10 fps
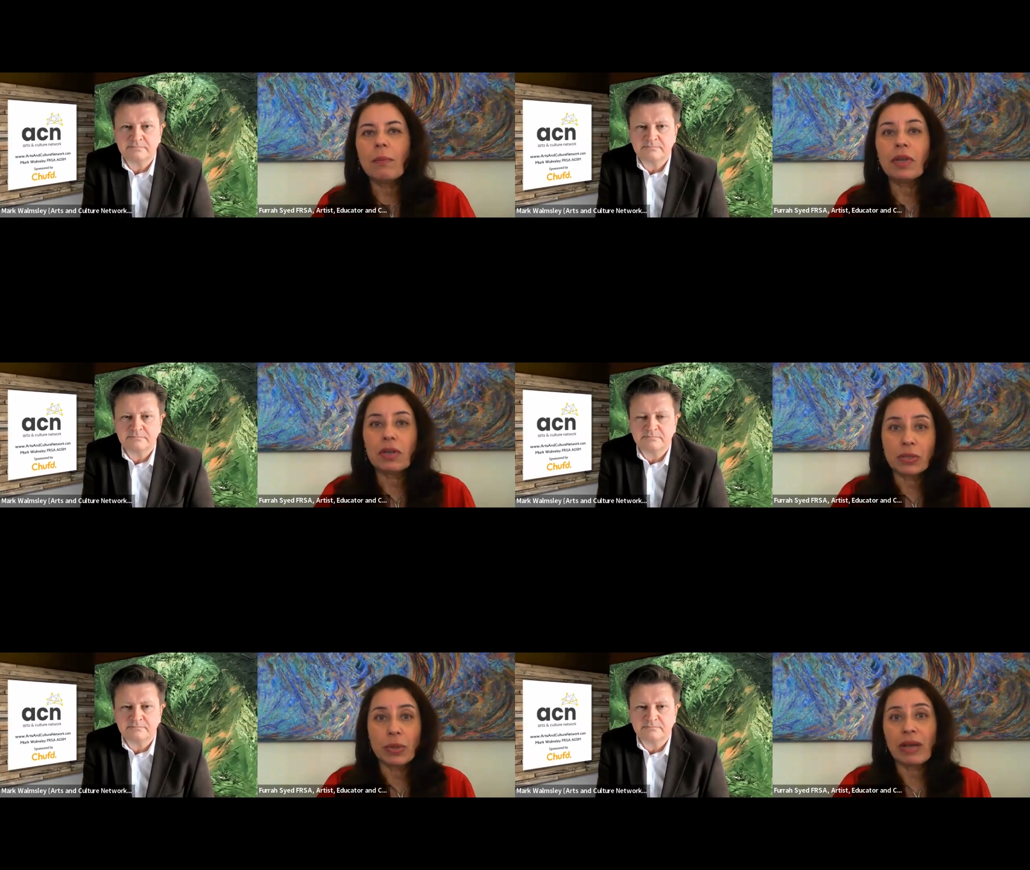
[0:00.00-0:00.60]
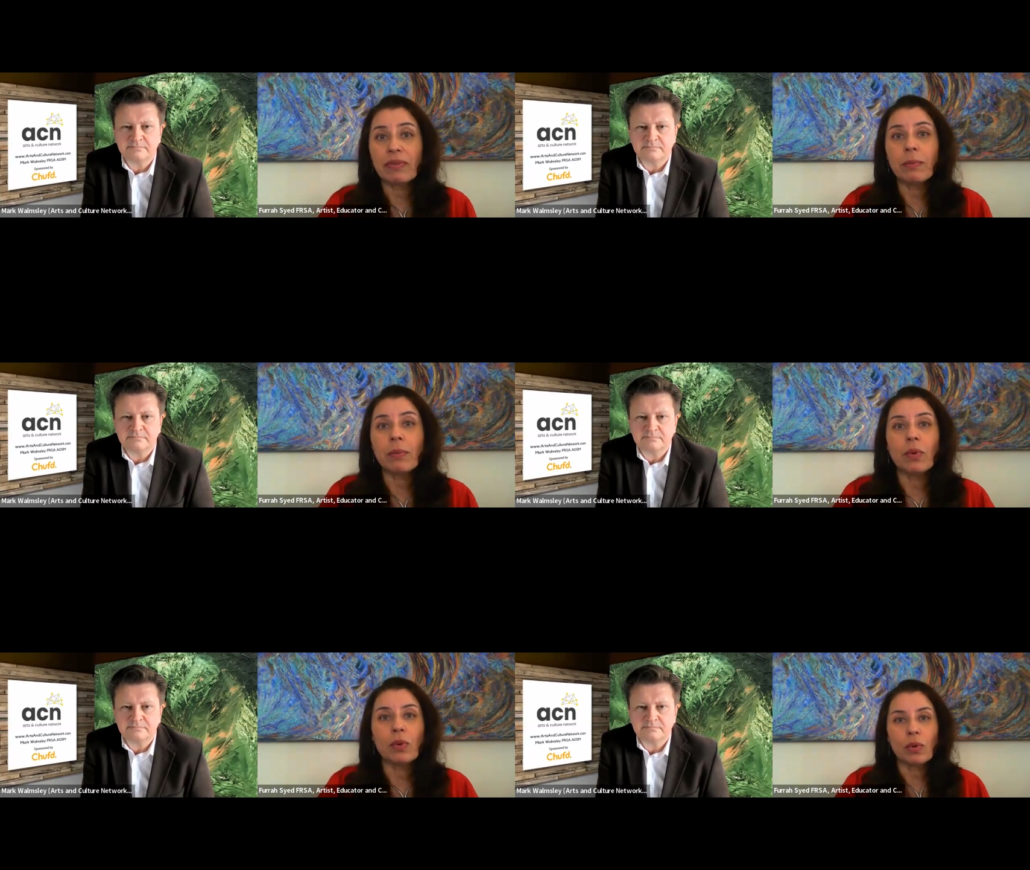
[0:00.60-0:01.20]
Speaker 1: because you have a
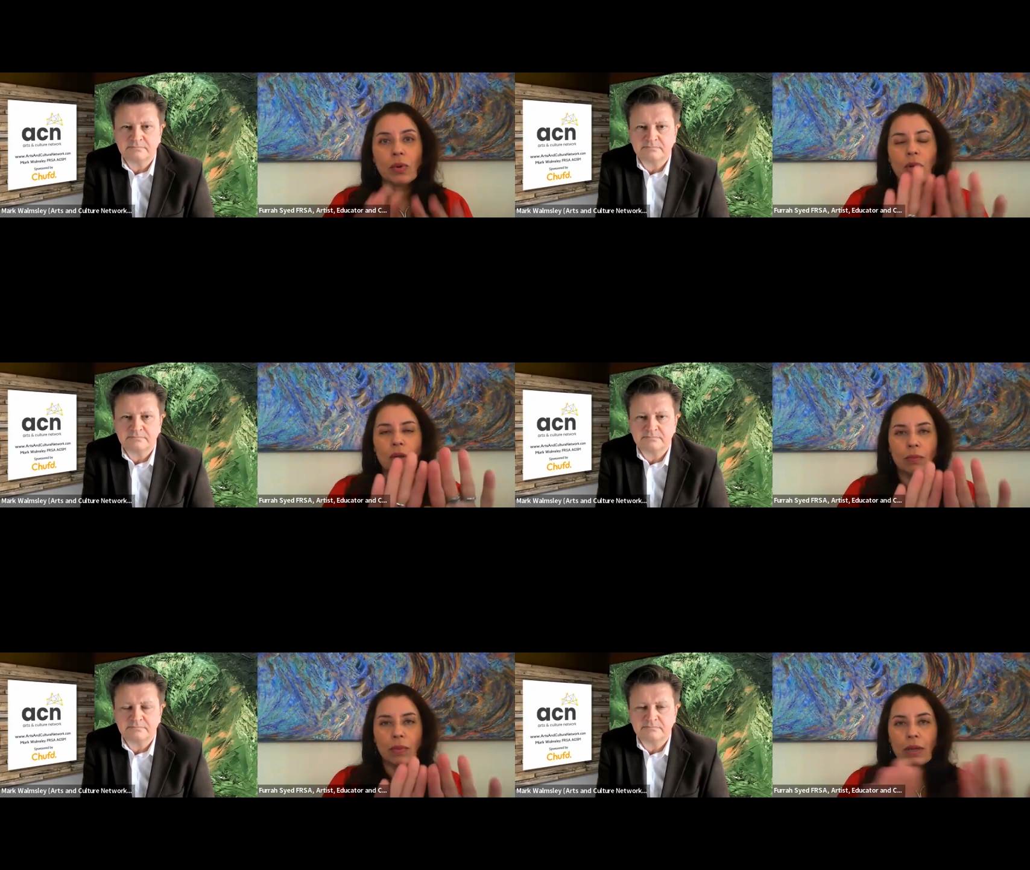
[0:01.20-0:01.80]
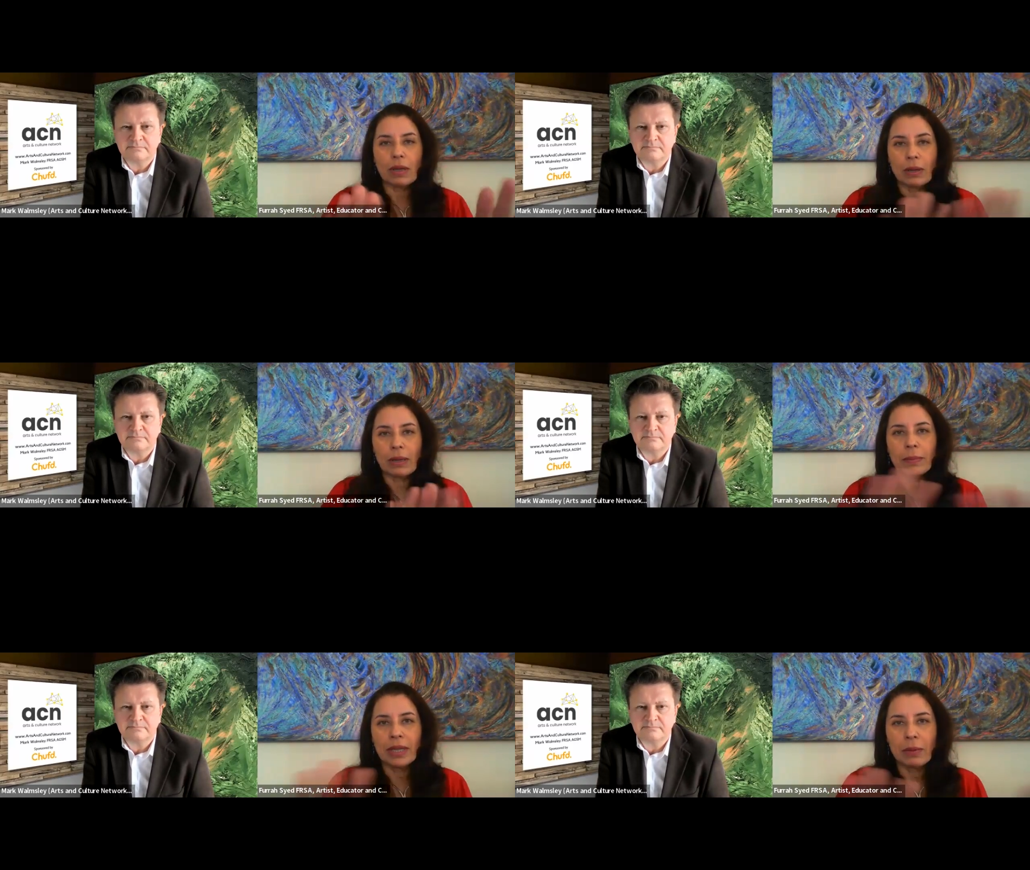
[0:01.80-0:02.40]
more,
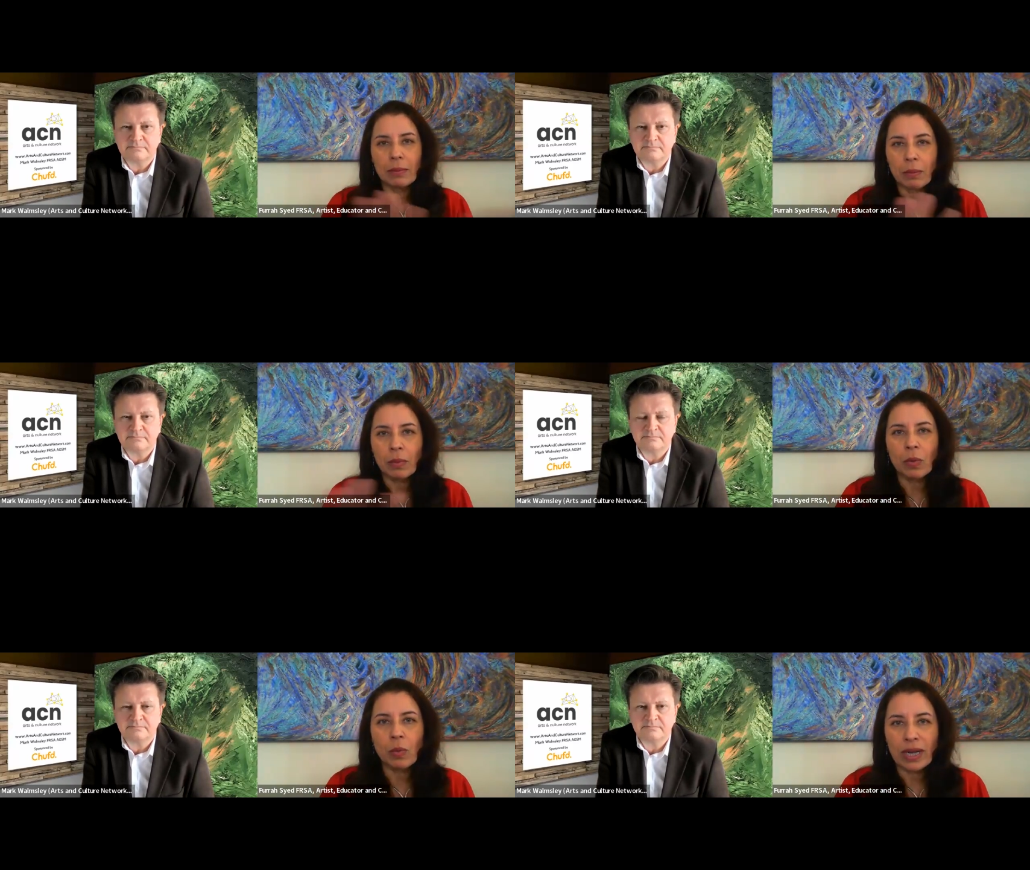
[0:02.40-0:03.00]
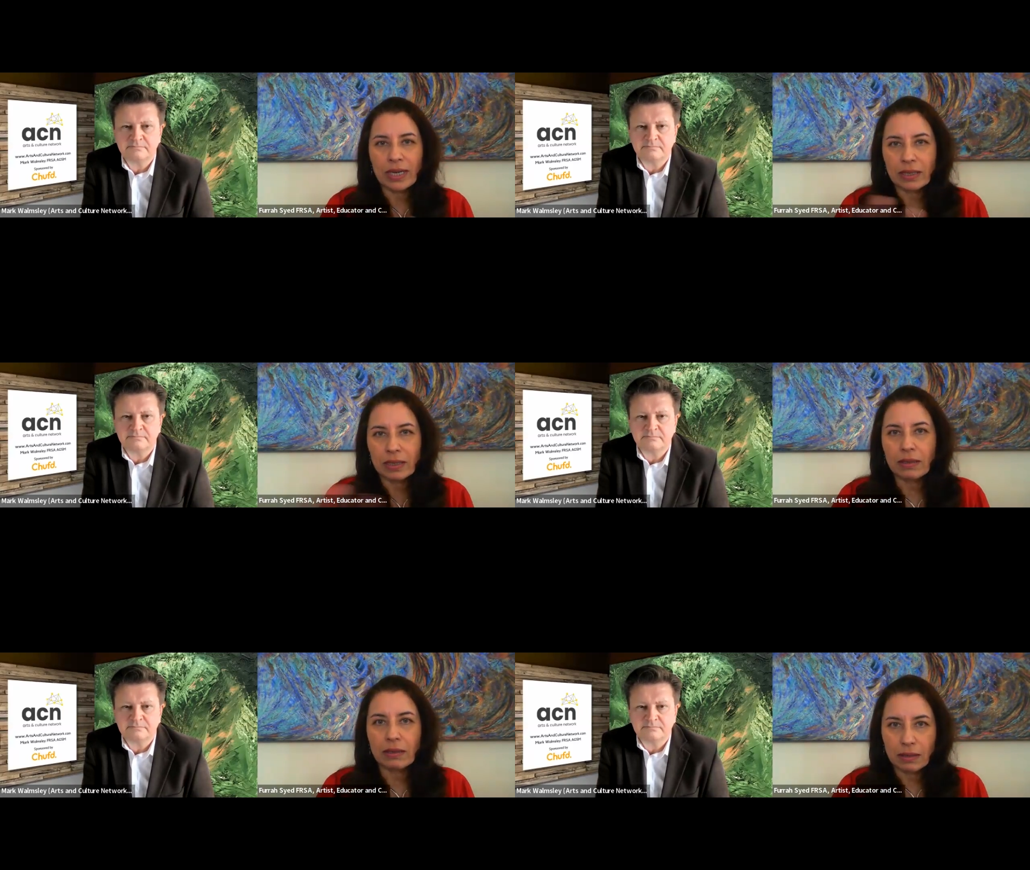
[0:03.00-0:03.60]
more
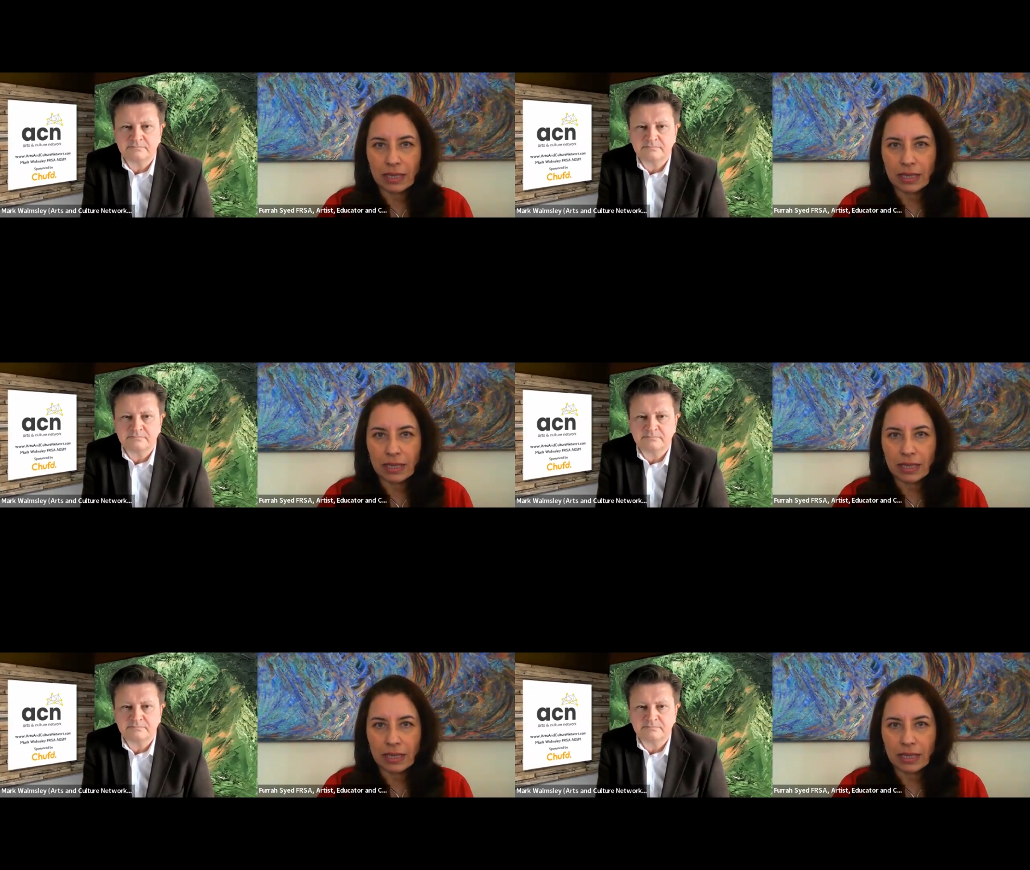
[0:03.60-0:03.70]
wider